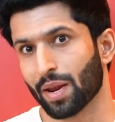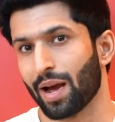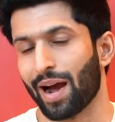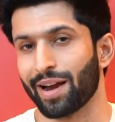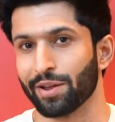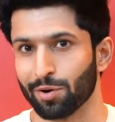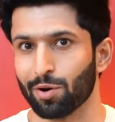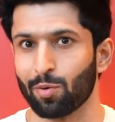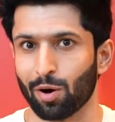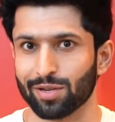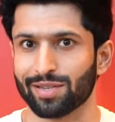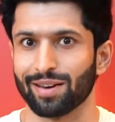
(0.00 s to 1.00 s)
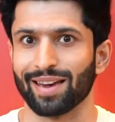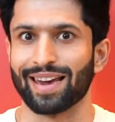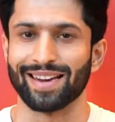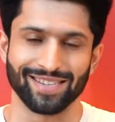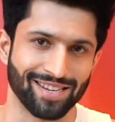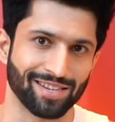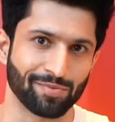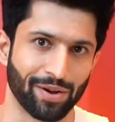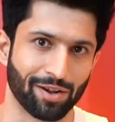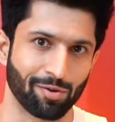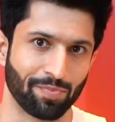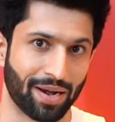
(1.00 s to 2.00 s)
And you know what's the easiest way
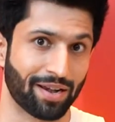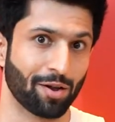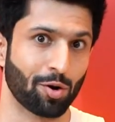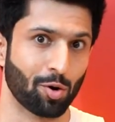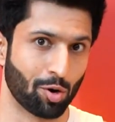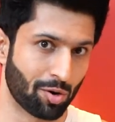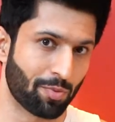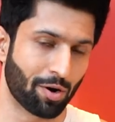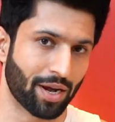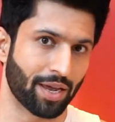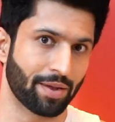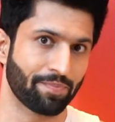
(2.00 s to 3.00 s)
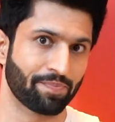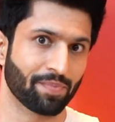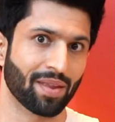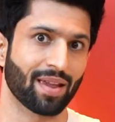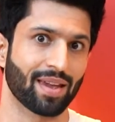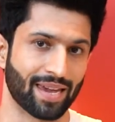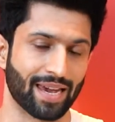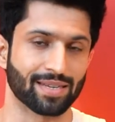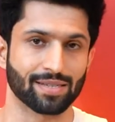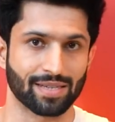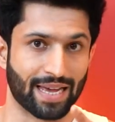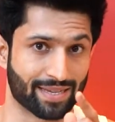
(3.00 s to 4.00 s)
to build your lower body?
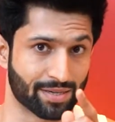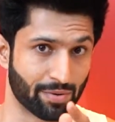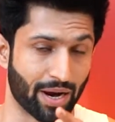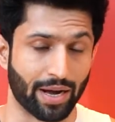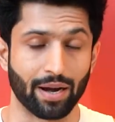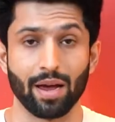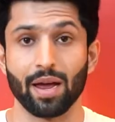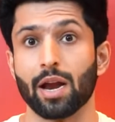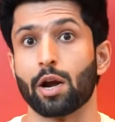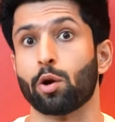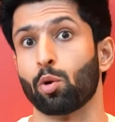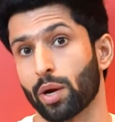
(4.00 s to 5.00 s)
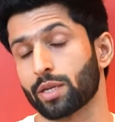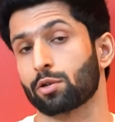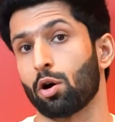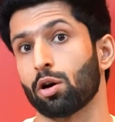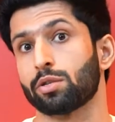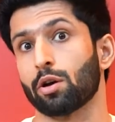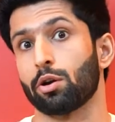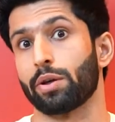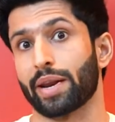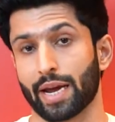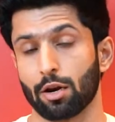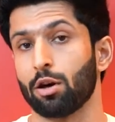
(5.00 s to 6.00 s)
Yes, that's right. Doing squats on a
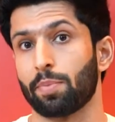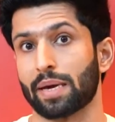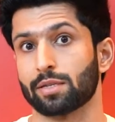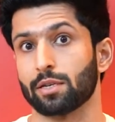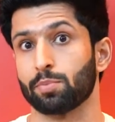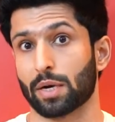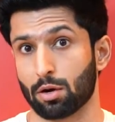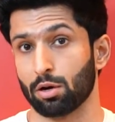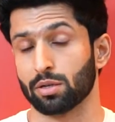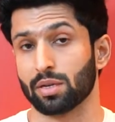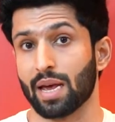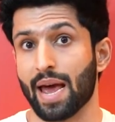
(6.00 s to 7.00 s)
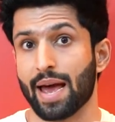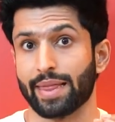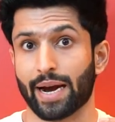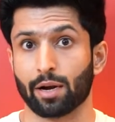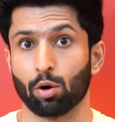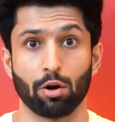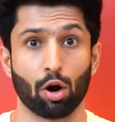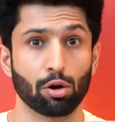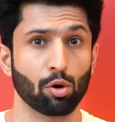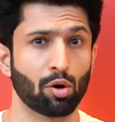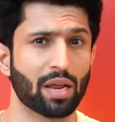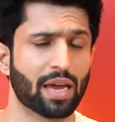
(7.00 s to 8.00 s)
regular basis, because that
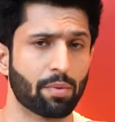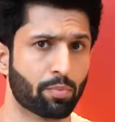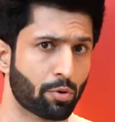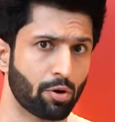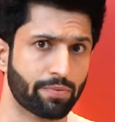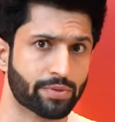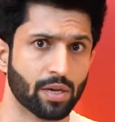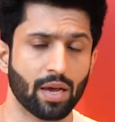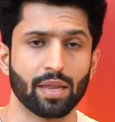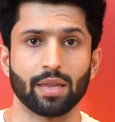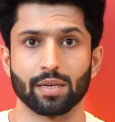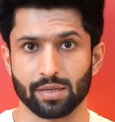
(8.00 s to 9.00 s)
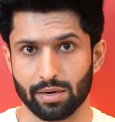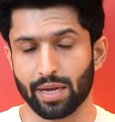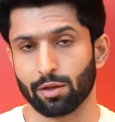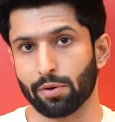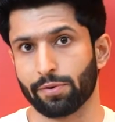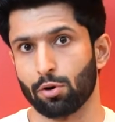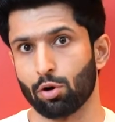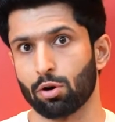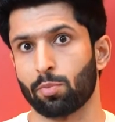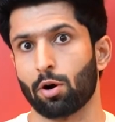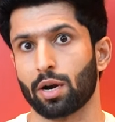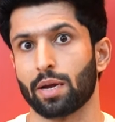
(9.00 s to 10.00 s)
not only improves the strength of your lower
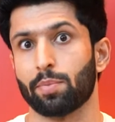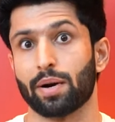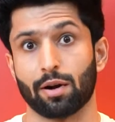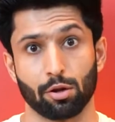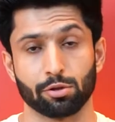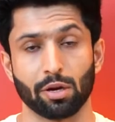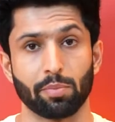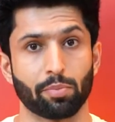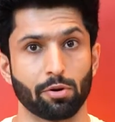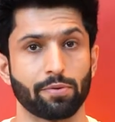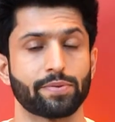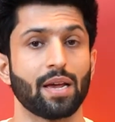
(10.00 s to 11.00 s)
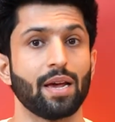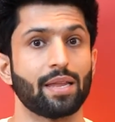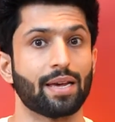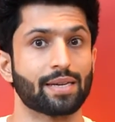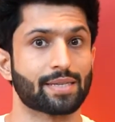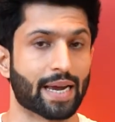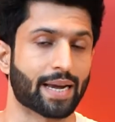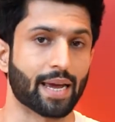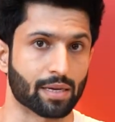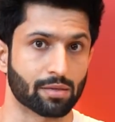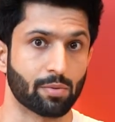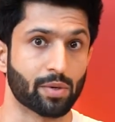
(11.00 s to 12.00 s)
body, but it also improves the
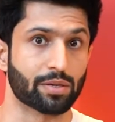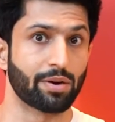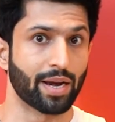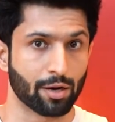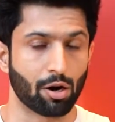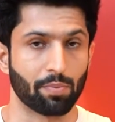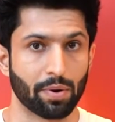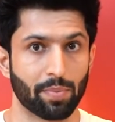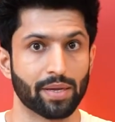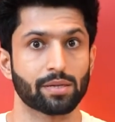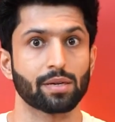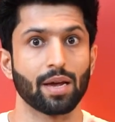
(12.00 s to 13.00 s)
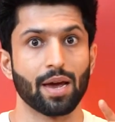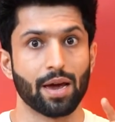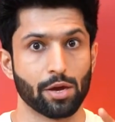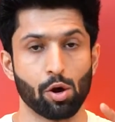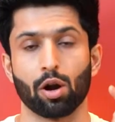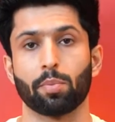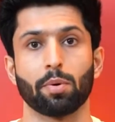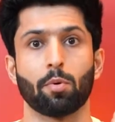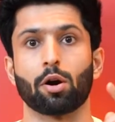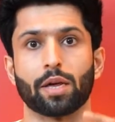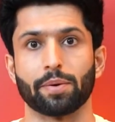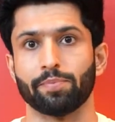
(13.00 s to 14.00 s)
aesthetics, which really complements your upper
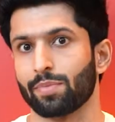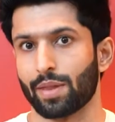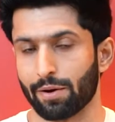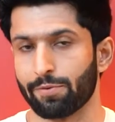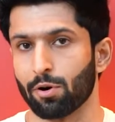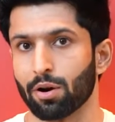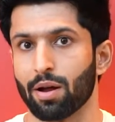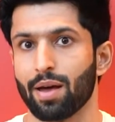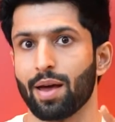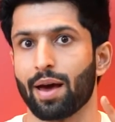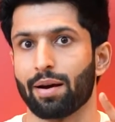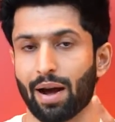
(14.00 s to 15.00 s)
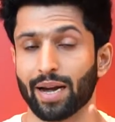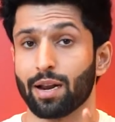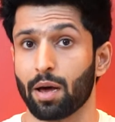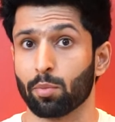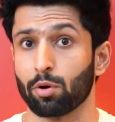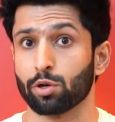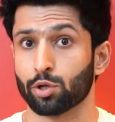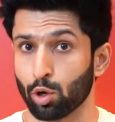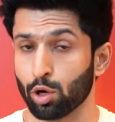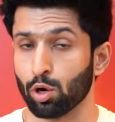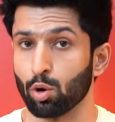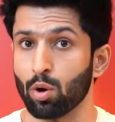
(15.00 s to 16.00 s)
body. Therefore, right now I'm going to show
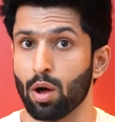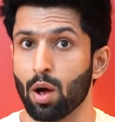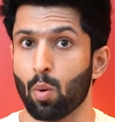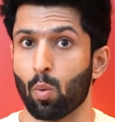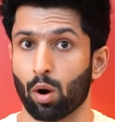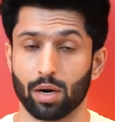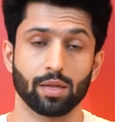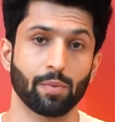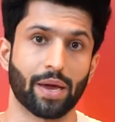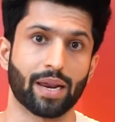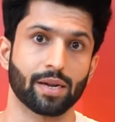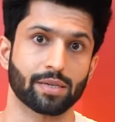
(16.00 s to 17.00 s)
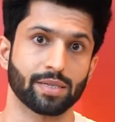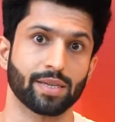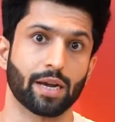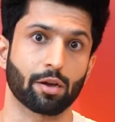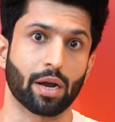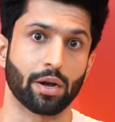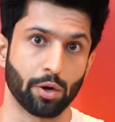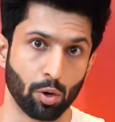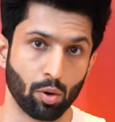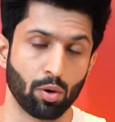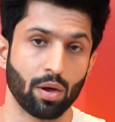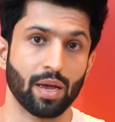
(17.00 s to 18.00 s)
you what are the variations that you can
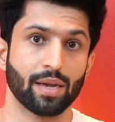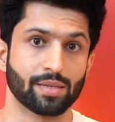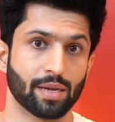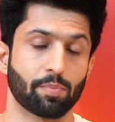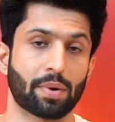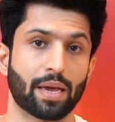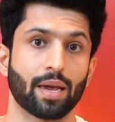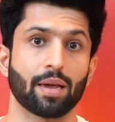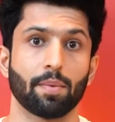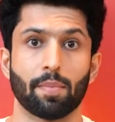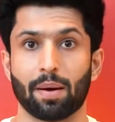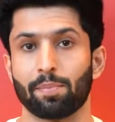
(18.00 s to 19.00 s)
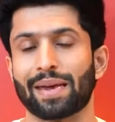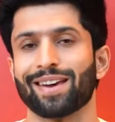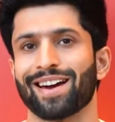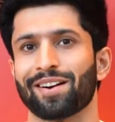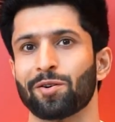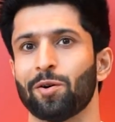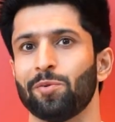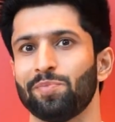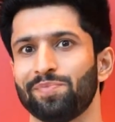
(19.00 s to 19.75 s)
do simply by being at home.